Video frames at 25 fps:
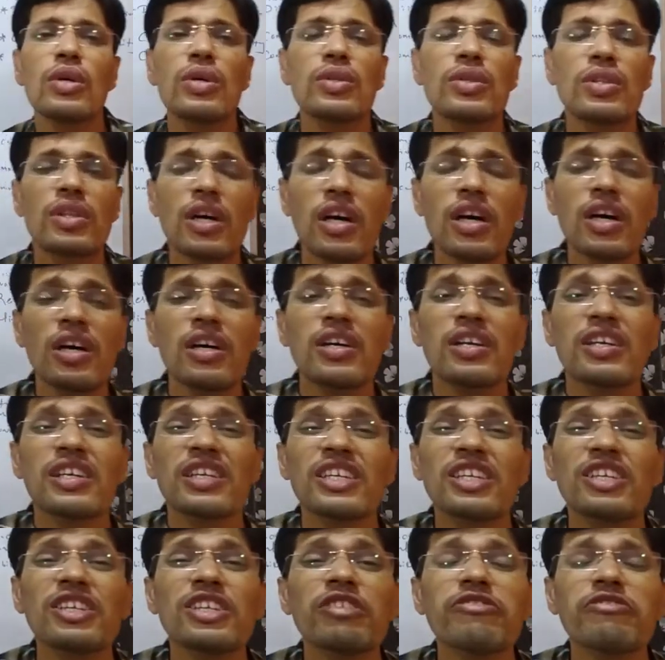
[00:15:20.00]
the
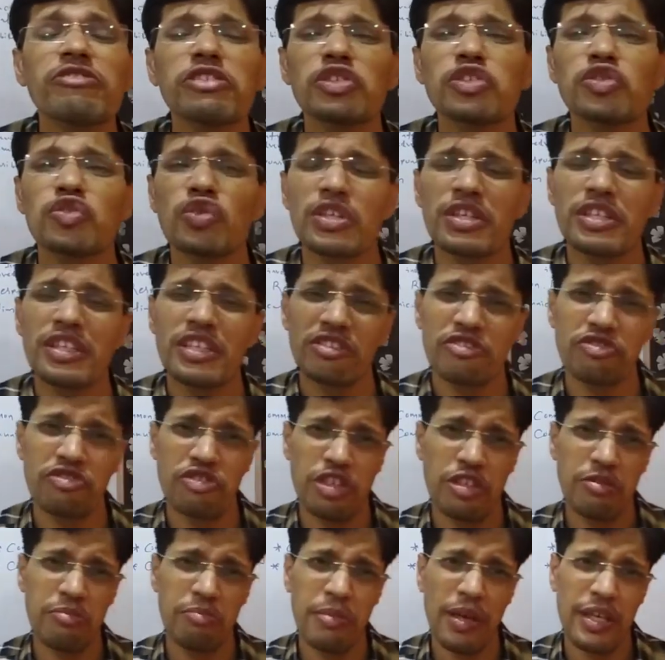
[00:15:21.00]
individual
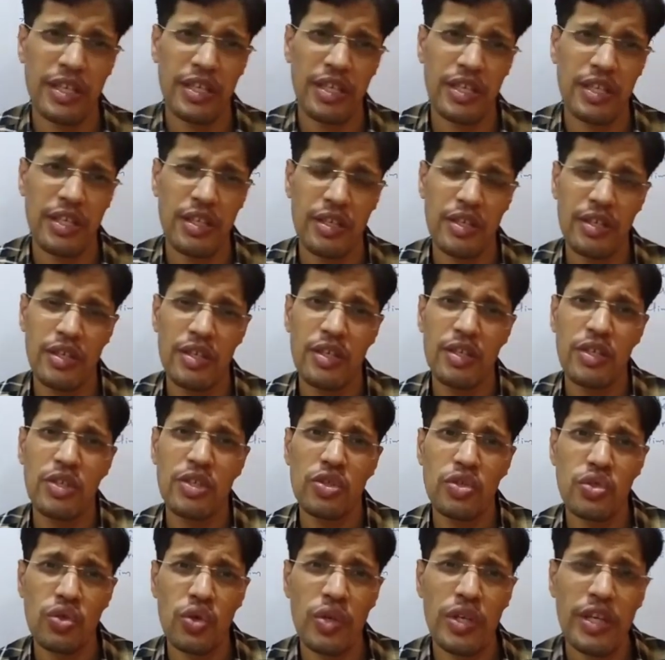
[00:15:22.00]
decision
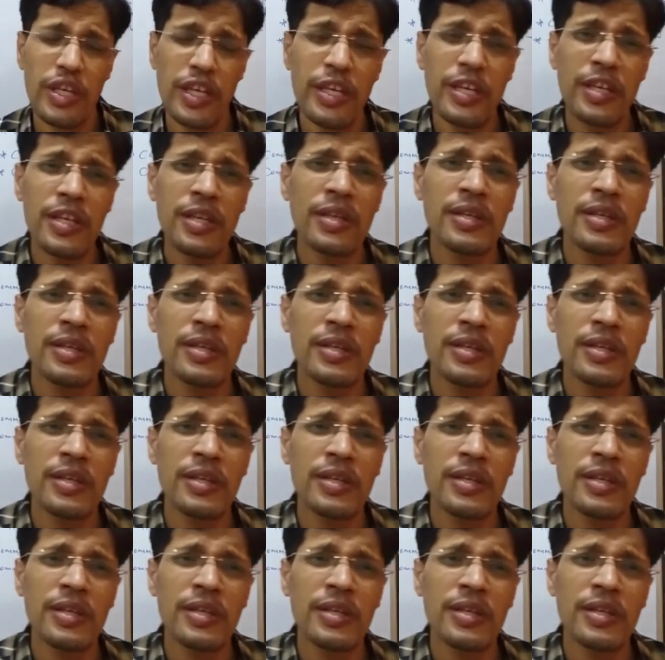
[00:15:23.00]
making. So in